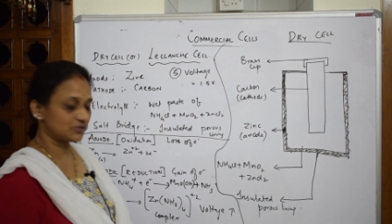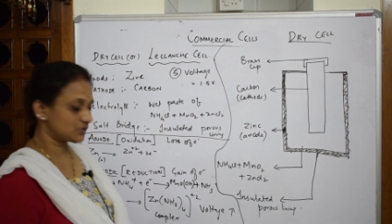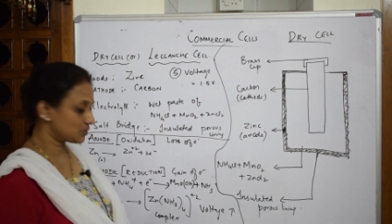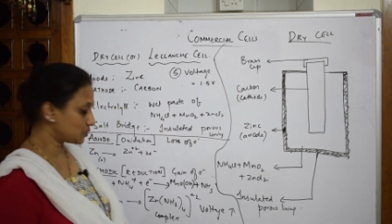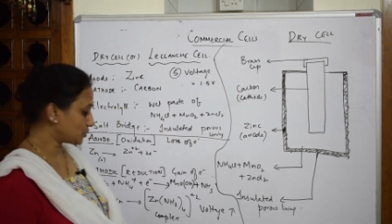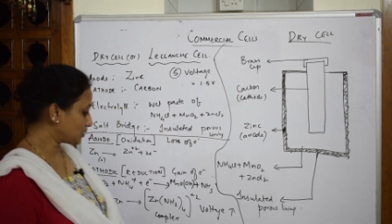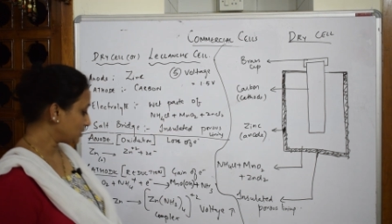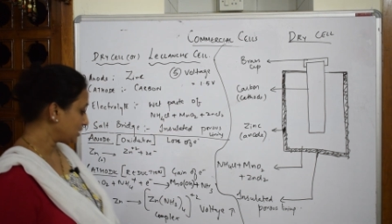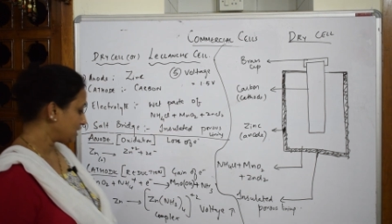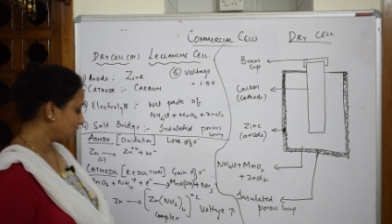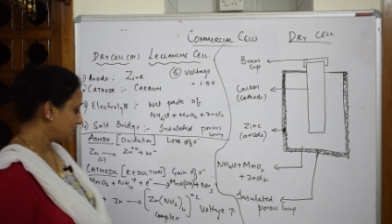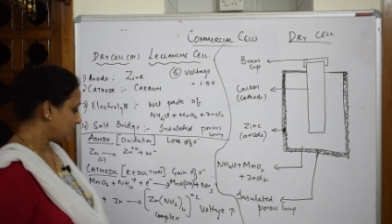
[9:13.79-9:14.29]

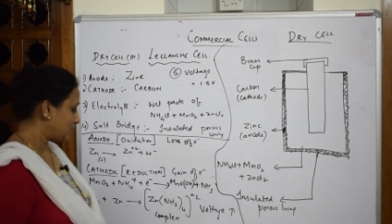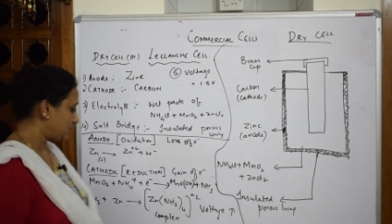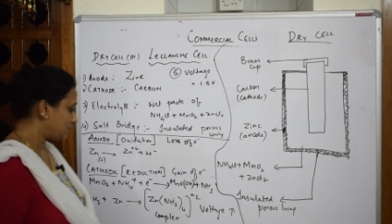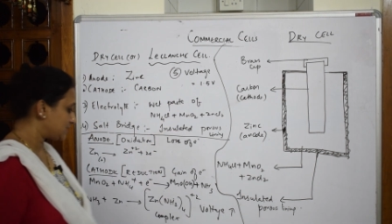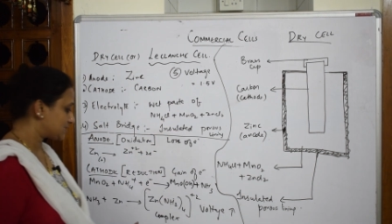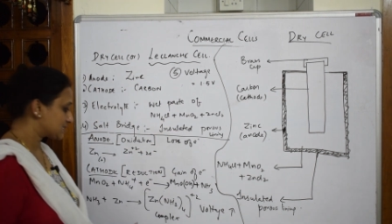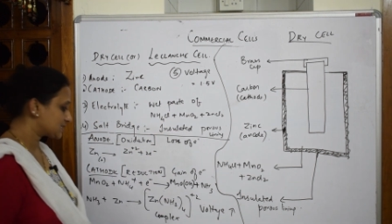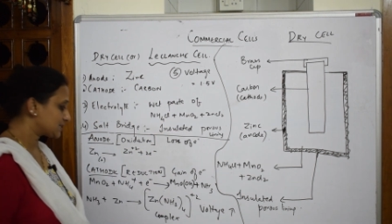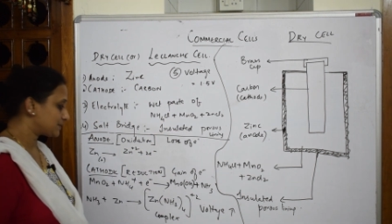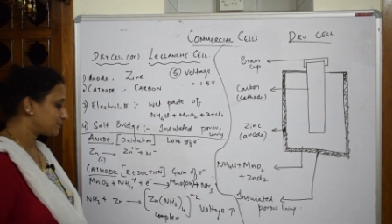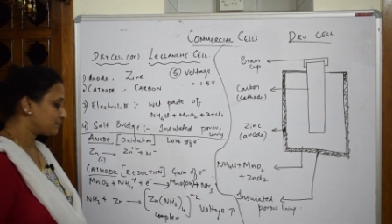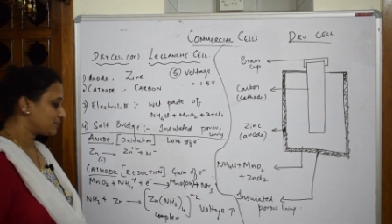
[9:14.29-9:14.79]
So,
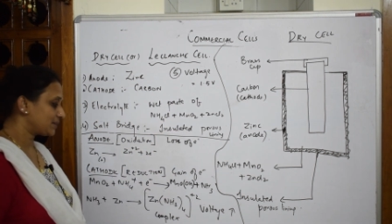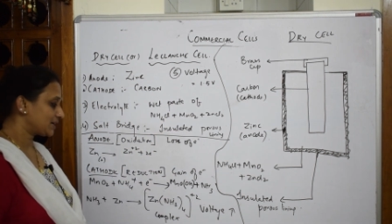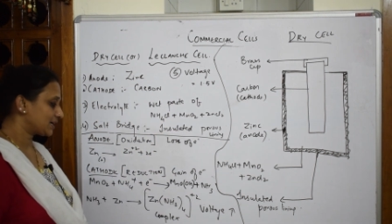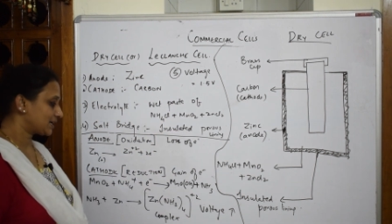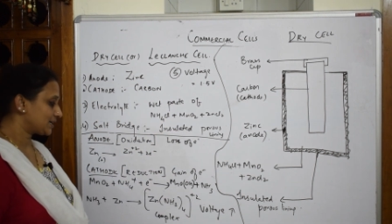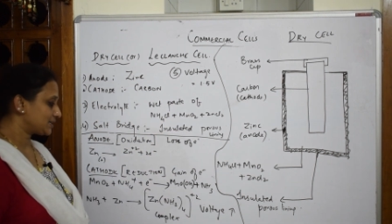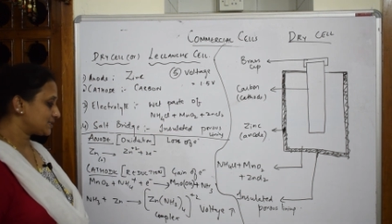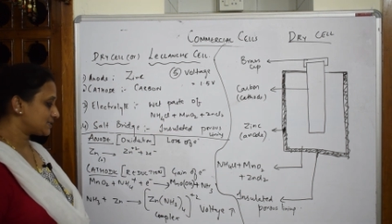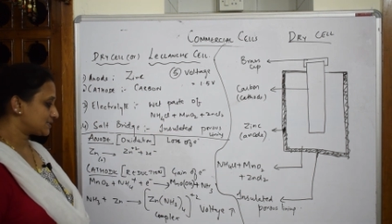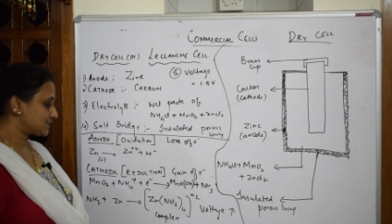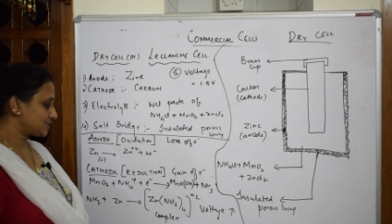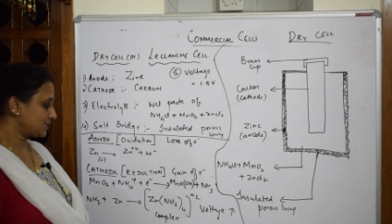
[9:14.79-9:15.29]
let's come
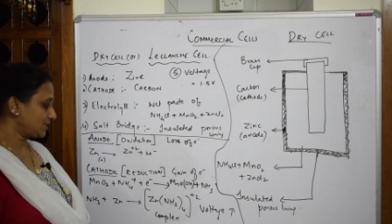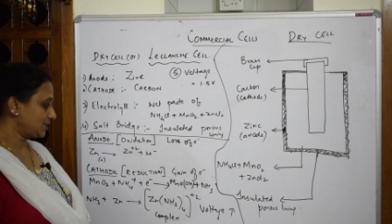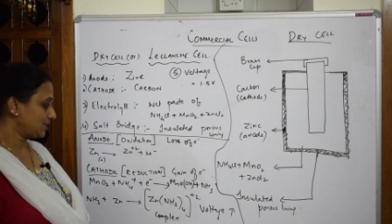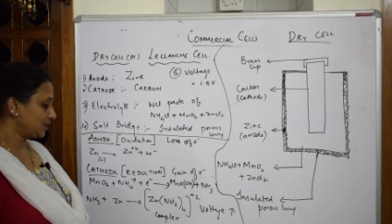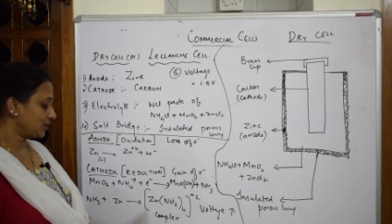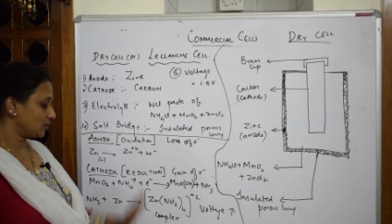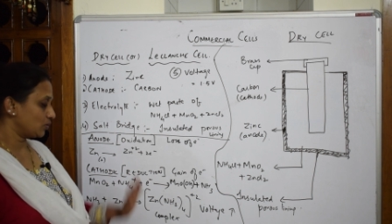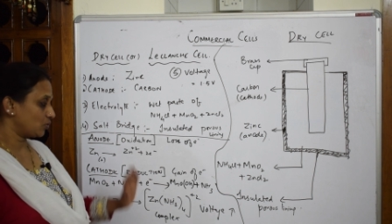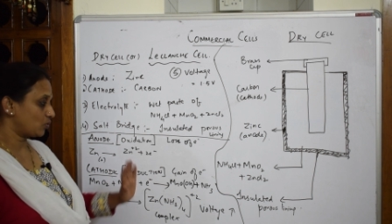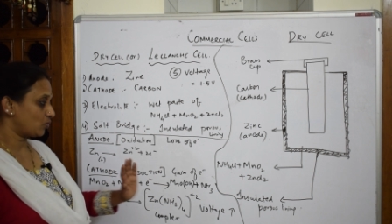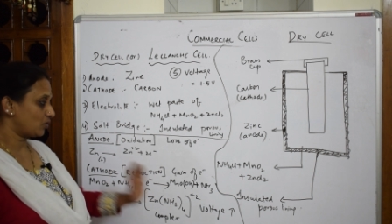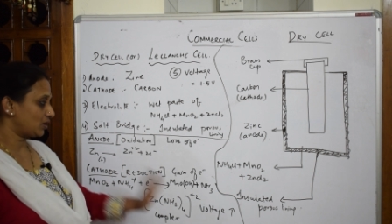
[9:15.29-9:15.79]
back and
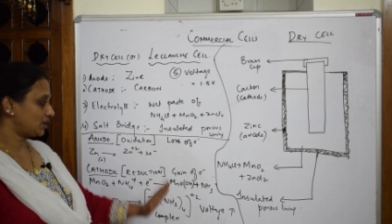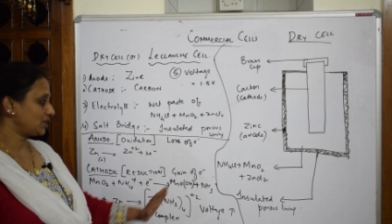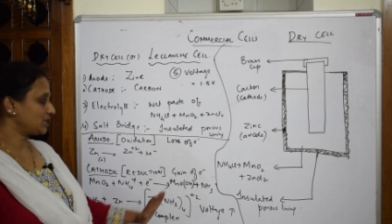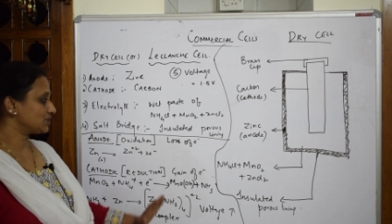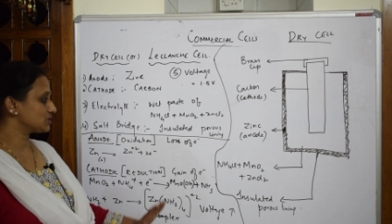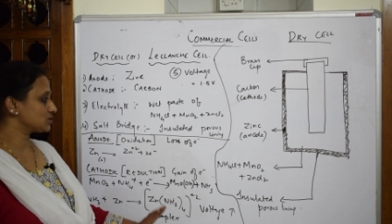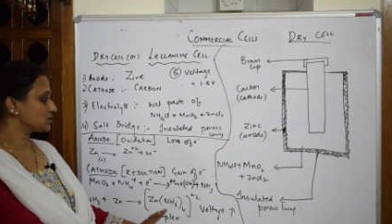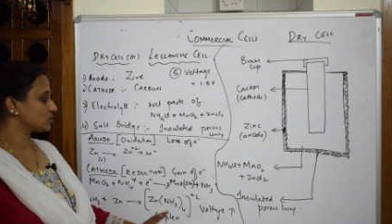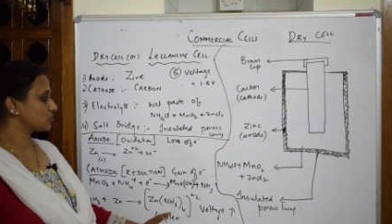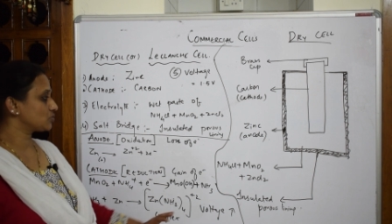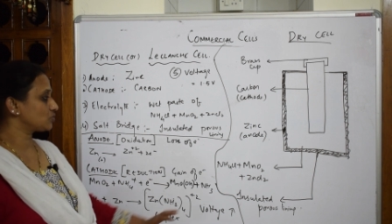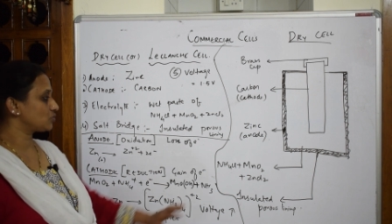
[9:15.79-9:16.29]
see what
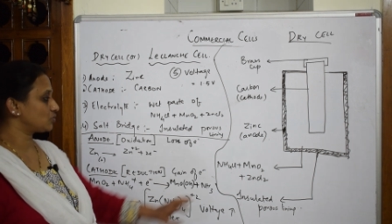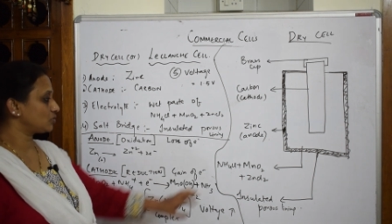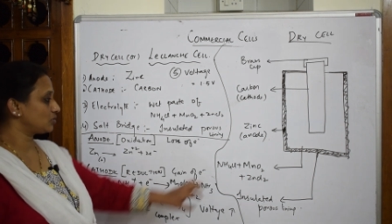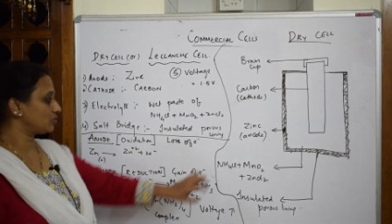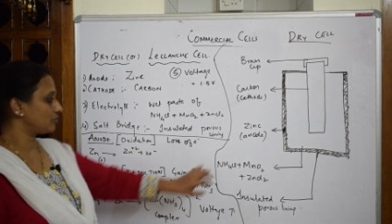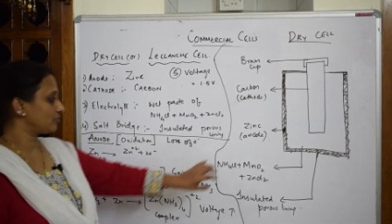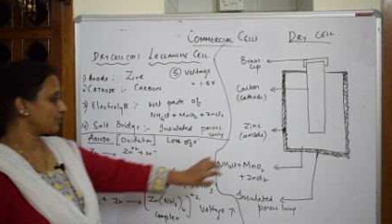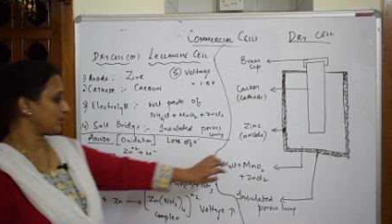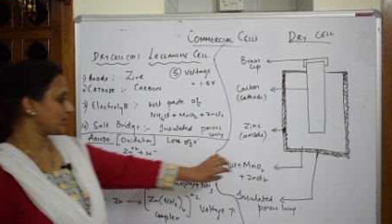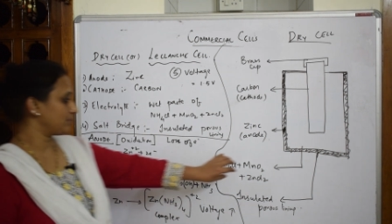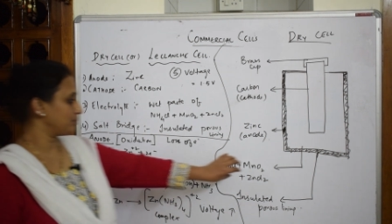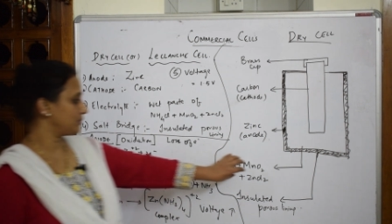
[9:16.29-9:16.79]
is the role
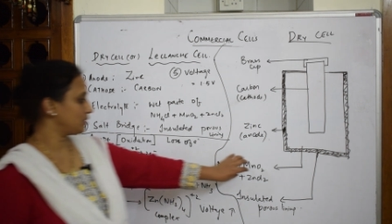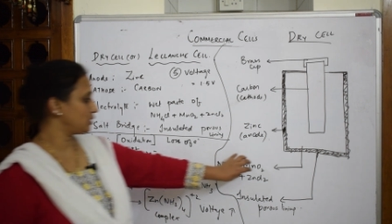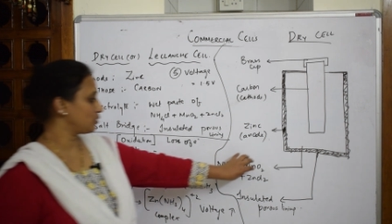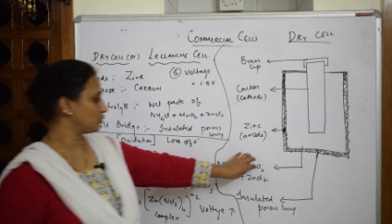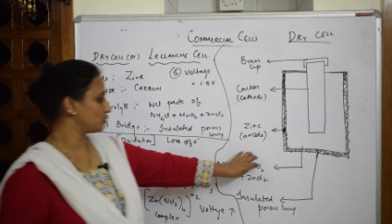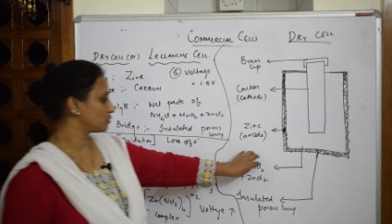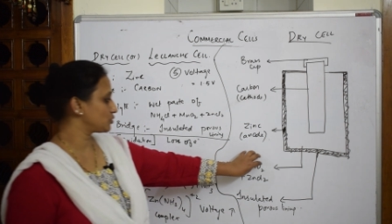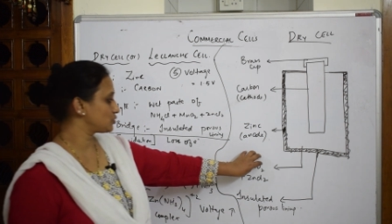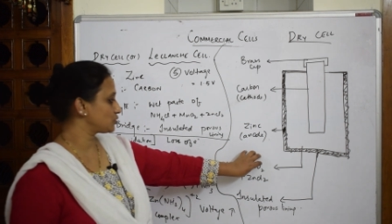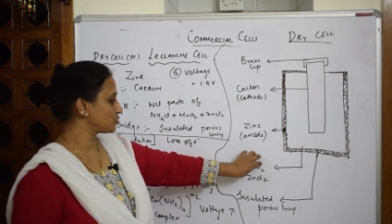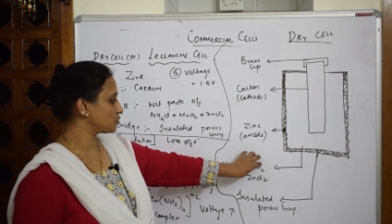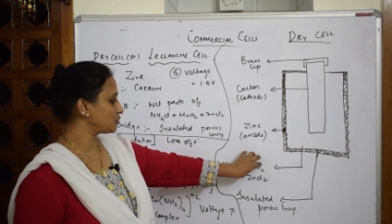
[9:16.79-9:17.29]
of
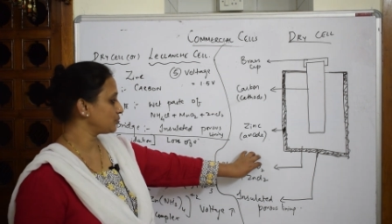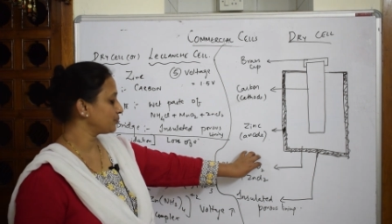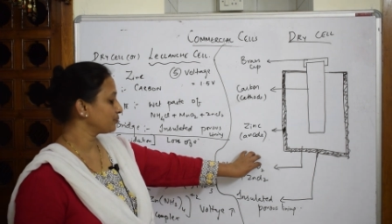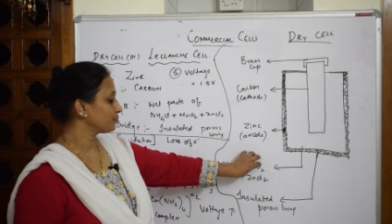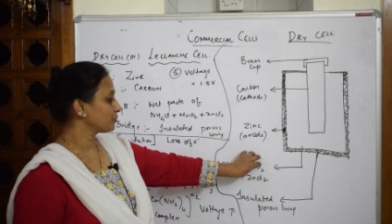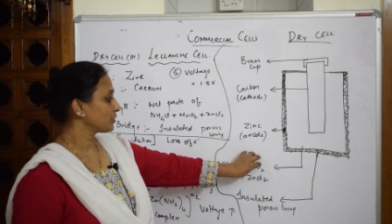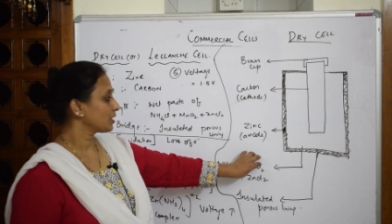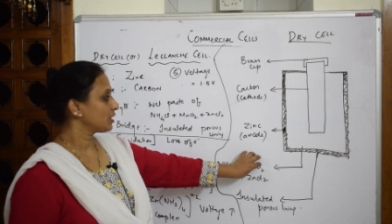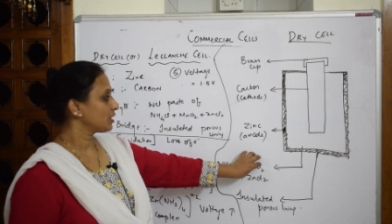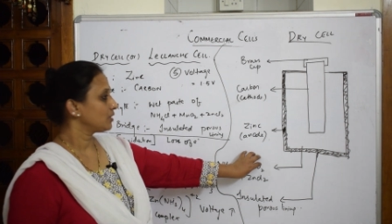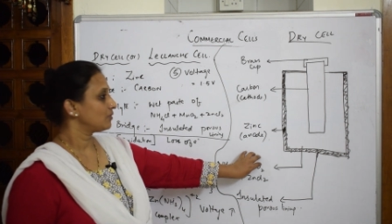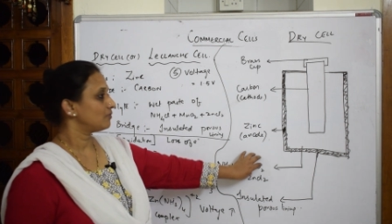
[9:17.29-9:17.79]

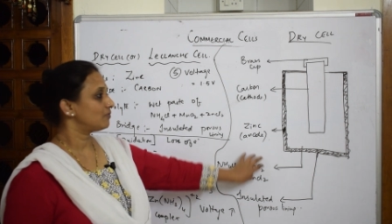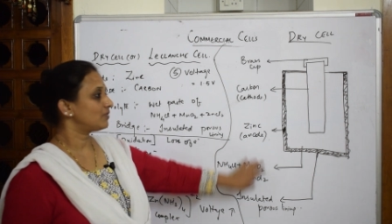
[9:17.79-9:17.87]
MnO2.